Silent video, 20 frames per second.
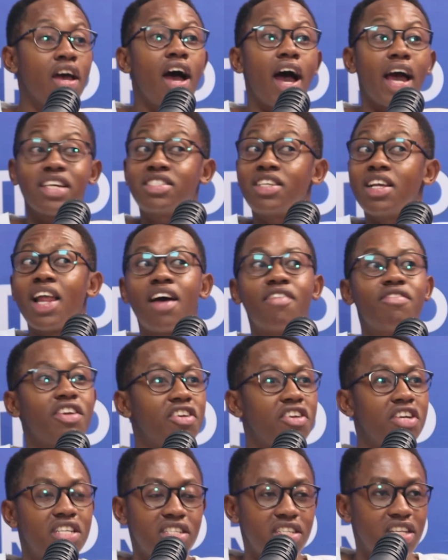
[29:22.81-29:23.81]
I still haven't
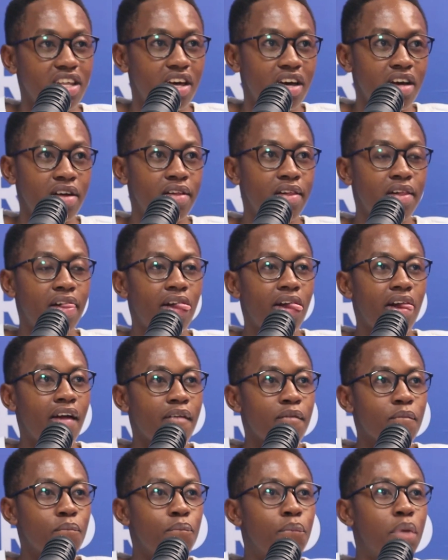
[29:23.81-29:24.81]
reached there,
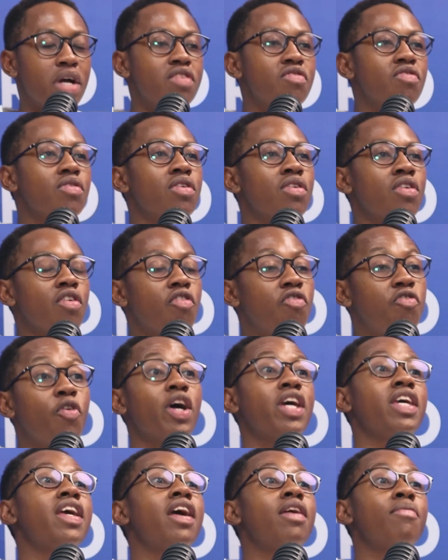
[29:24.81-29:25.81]
but for
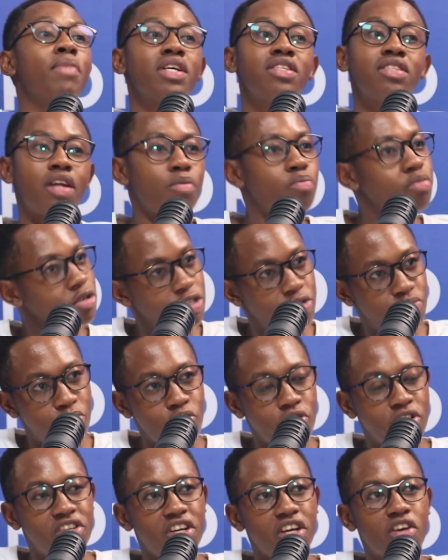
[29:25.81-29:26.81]
a year, imagine I
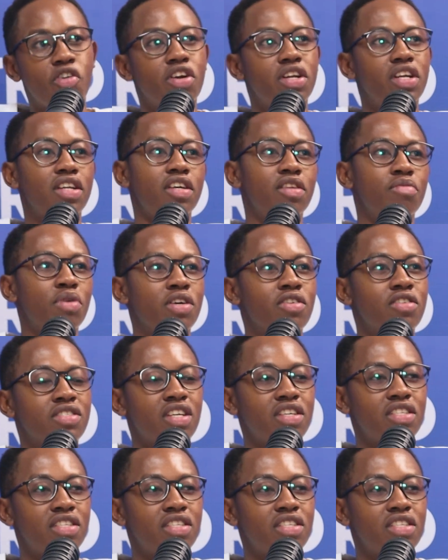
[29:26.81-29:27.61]
postponed recording it because I